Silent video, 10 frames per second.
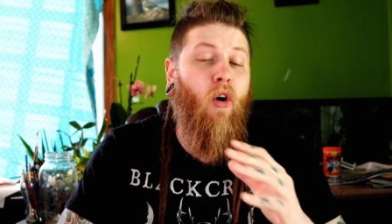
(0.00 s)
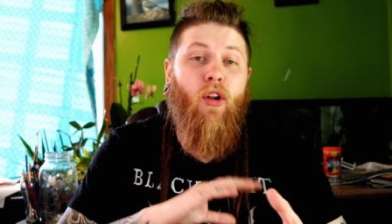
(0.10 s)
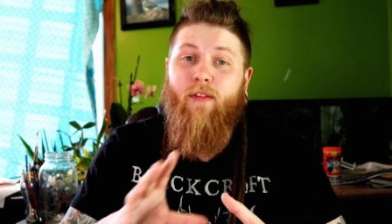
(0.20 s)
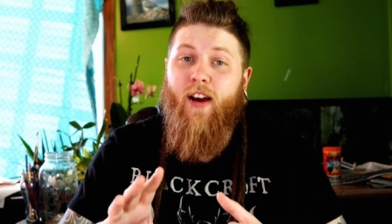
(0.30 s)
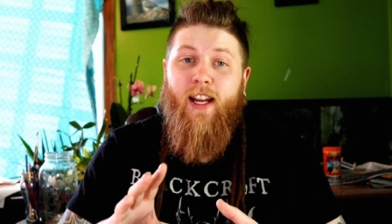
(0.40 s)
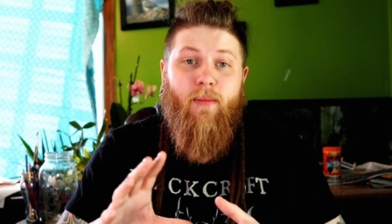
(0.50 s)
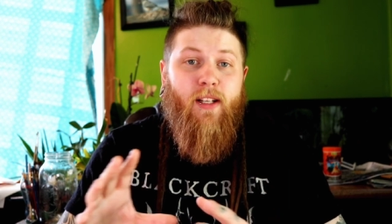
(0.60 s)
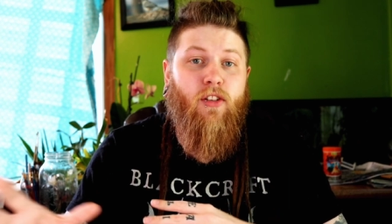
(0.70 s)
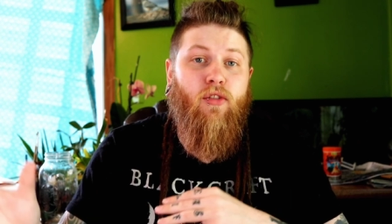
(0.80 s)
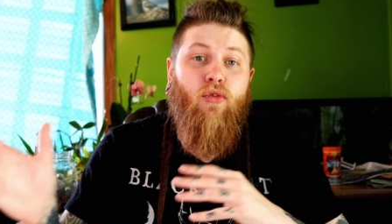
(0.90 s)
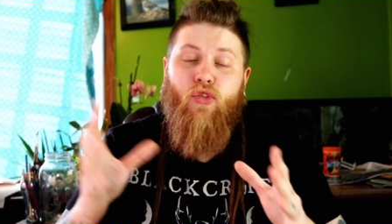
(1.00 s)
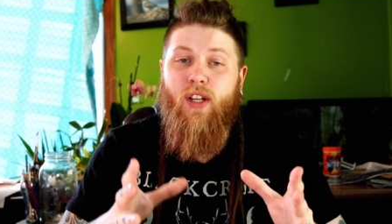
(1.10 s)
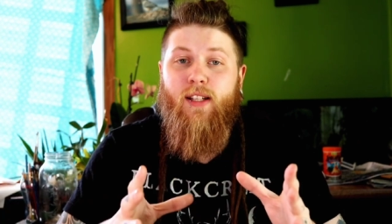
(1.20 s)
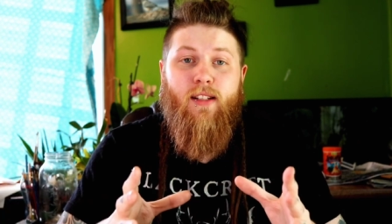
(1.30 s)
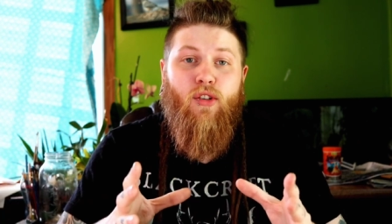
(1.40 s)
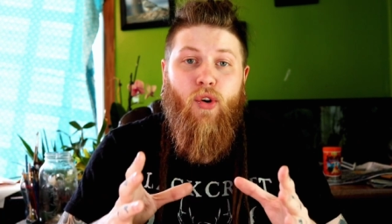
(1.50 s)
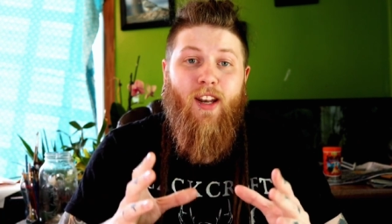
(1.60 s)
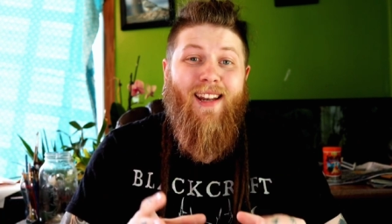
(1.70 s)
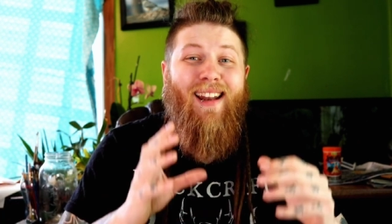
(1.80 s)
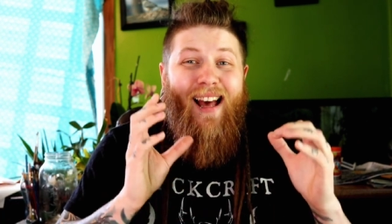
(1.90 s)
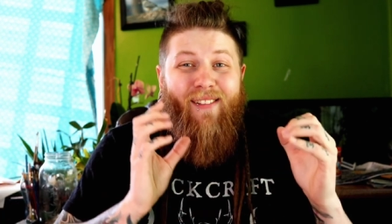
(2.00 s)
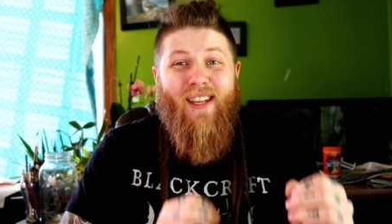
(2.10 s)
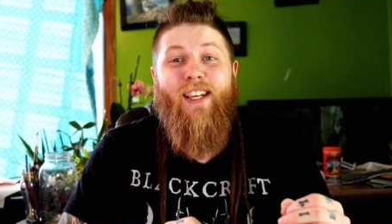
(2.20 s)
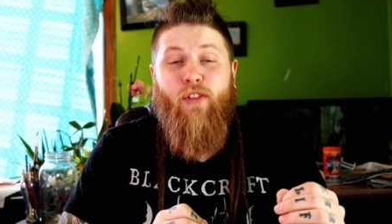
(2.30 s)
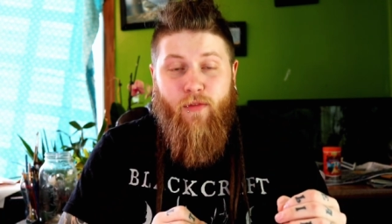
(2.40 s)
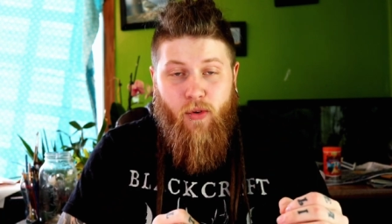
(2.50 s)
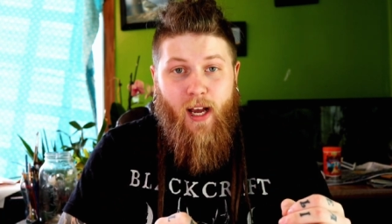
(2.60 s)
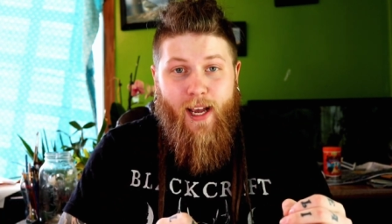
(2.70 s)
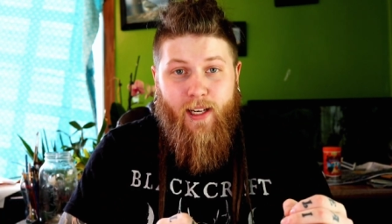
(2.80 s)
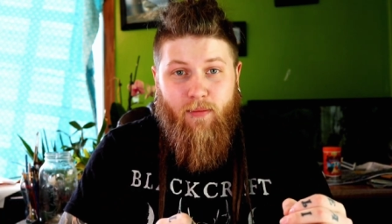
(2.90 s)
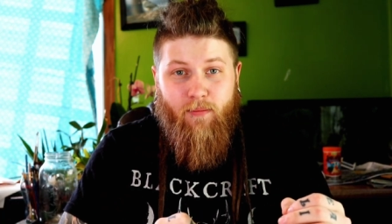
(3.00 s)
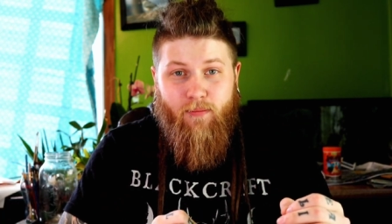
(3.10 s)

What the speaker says: all the vitamins and nutrients it's going to need out of each food item.